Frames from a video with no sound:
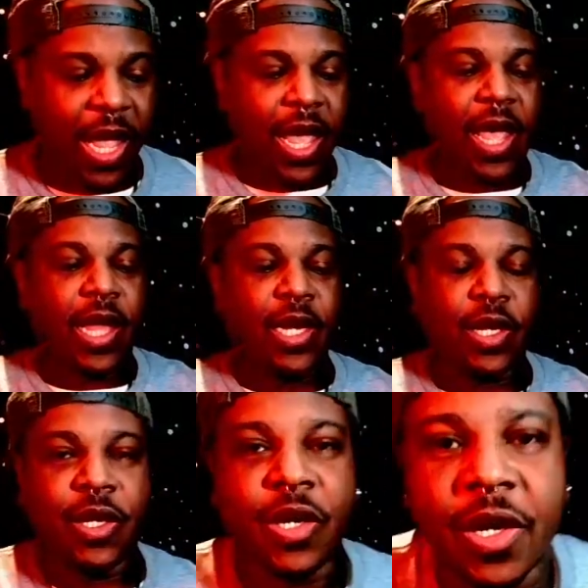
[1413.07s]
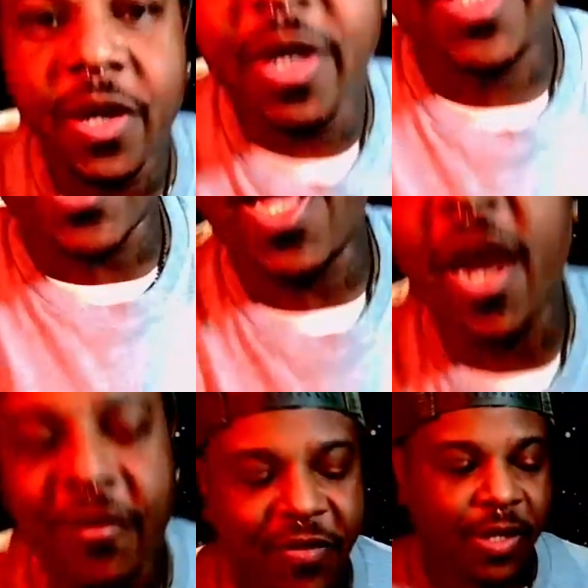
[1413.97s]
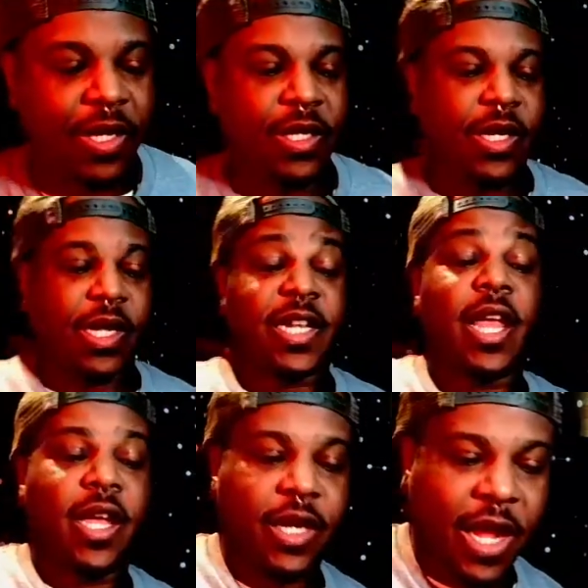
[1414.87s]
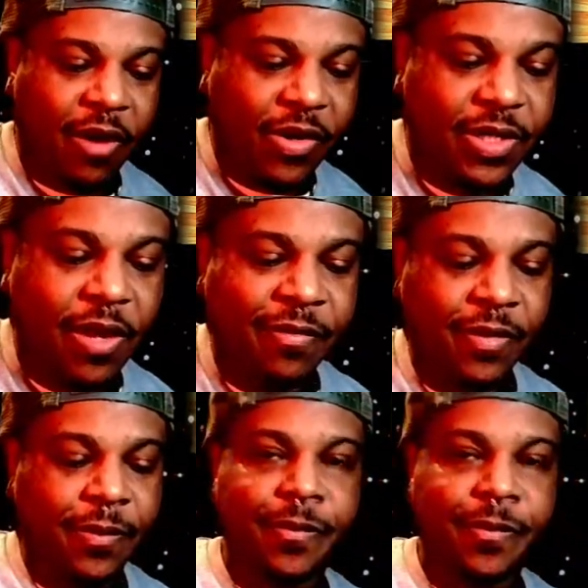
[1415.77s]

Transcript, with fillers: and you're taking care of good, uh, taking good care of yourself.